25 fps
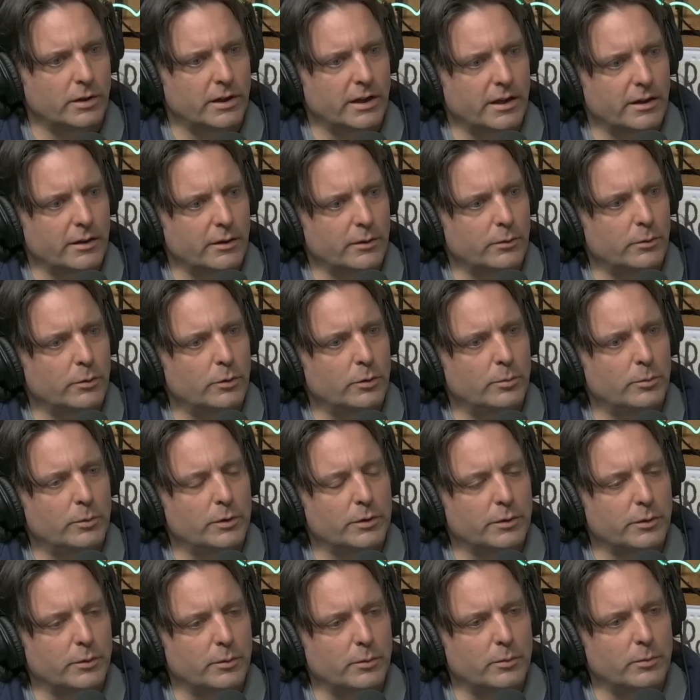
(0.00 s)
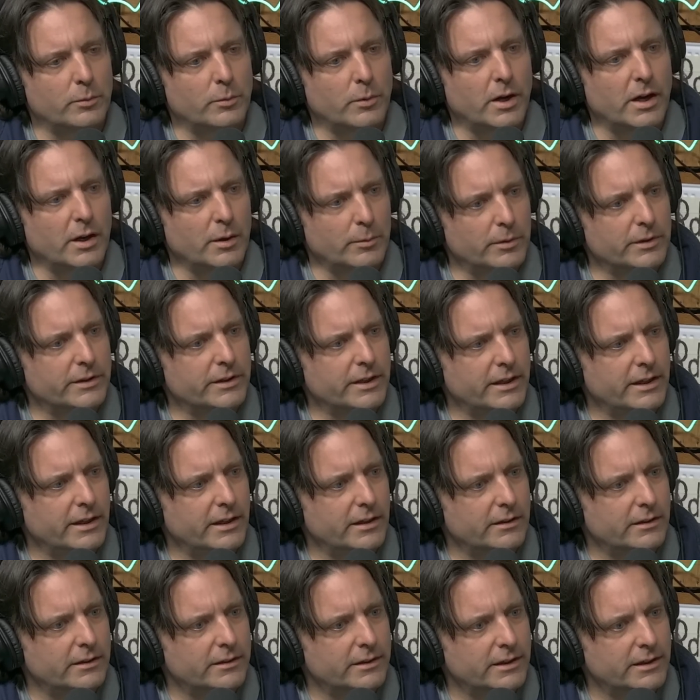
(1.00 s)
going on in the room with the Wild, but they
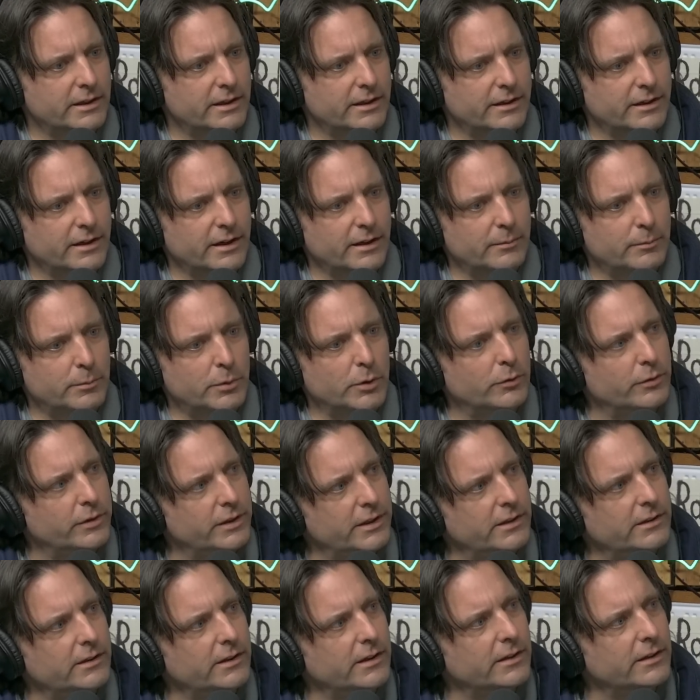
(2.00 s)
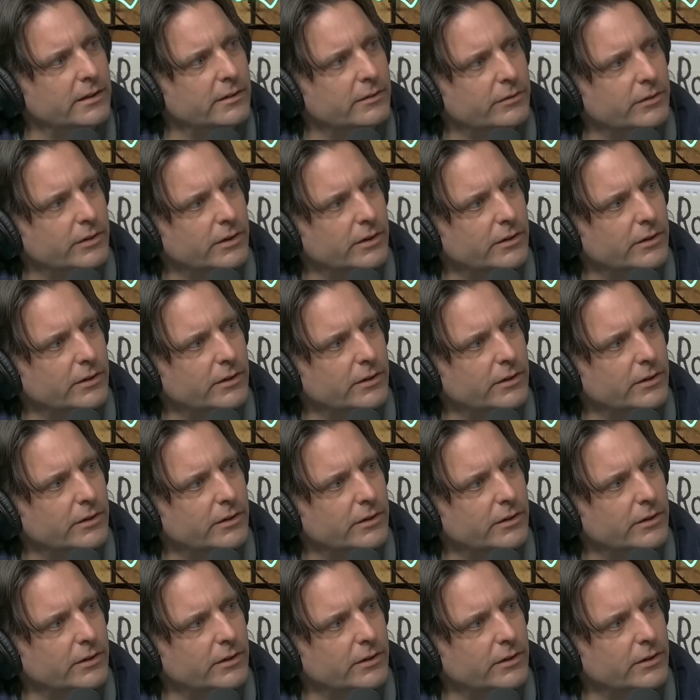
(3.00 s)
had Brodin getting it.